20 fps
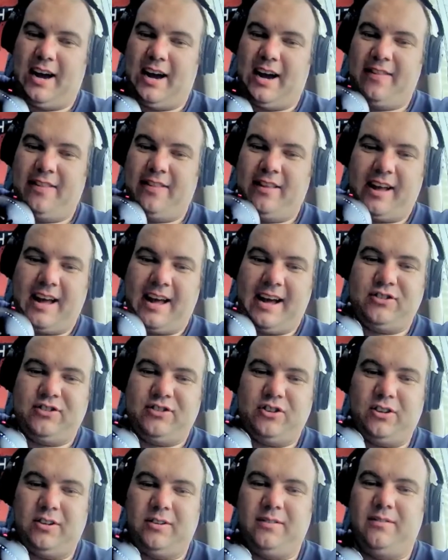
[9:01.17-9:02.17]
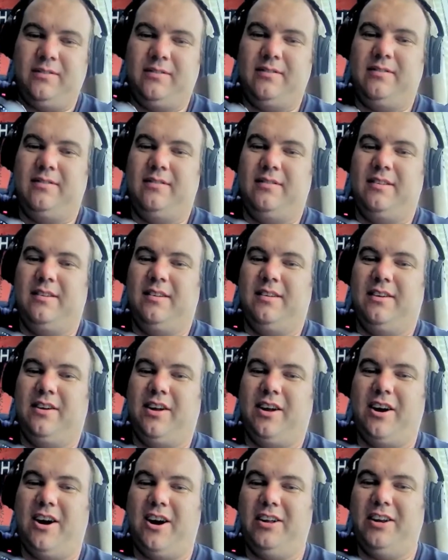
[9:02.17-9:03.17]
at the Castle,
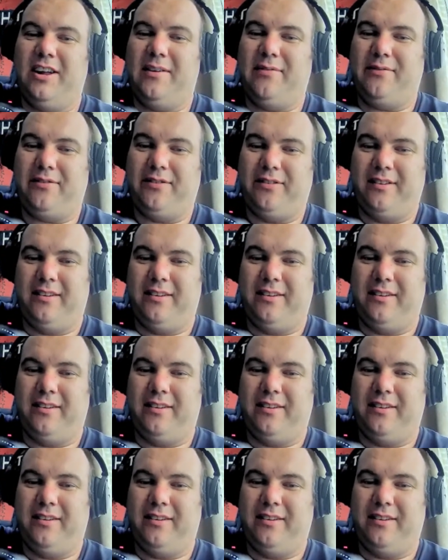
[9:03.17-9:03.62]
Cardiff.